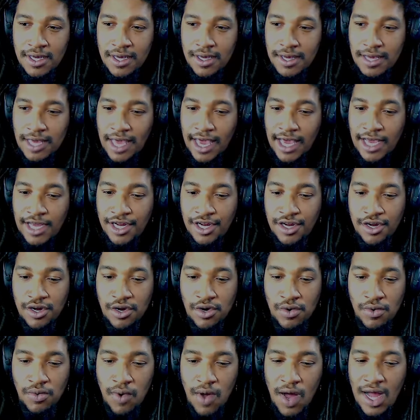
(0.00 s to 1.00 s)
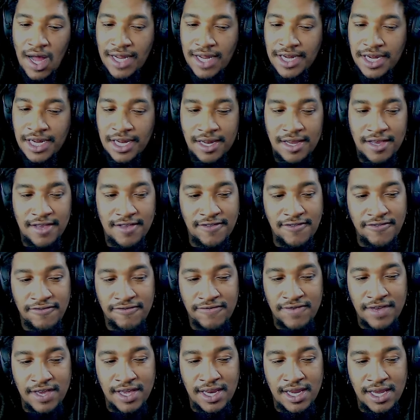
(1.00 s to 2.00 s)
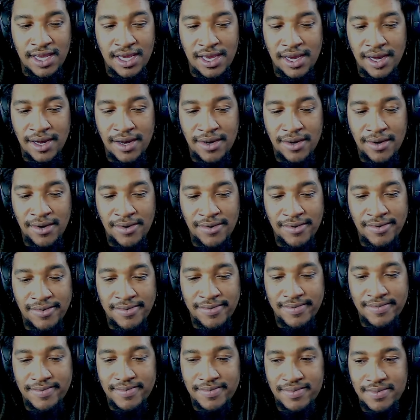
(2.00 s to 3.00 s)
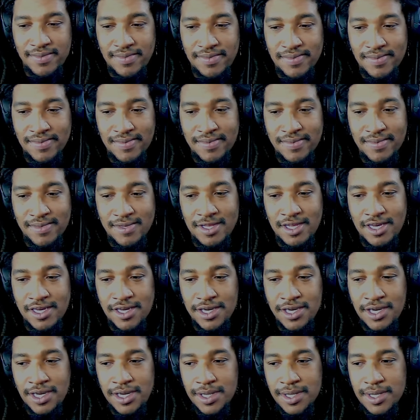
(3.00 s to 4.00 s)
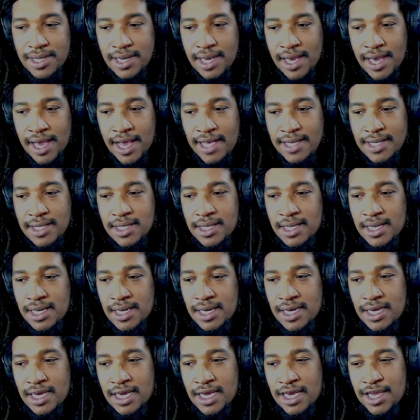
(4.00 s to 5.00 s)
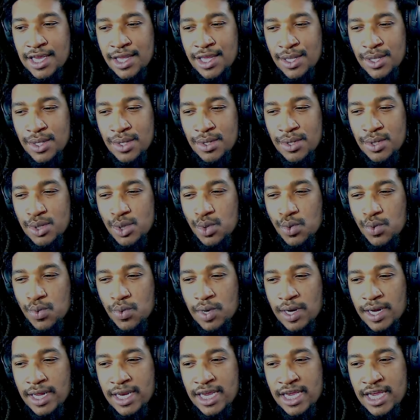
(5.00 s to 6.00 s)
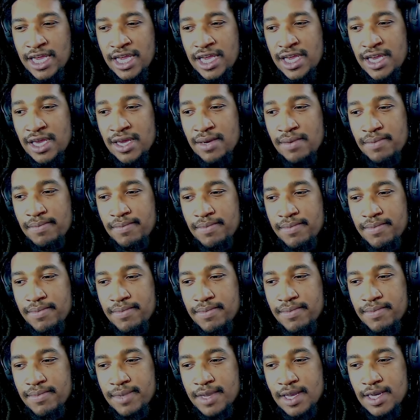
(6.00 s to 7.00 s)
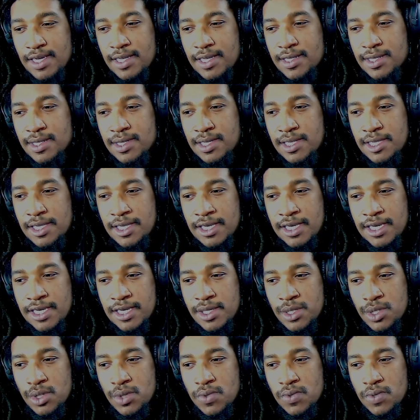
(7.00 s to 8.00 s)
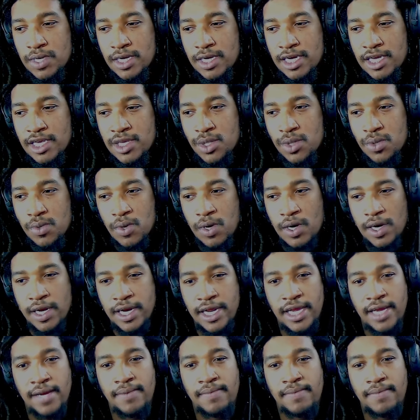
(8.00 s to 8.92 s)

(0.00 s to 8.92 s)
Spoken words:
As you're watching this video, let's just say I seen it in 20. I seen it in 2020.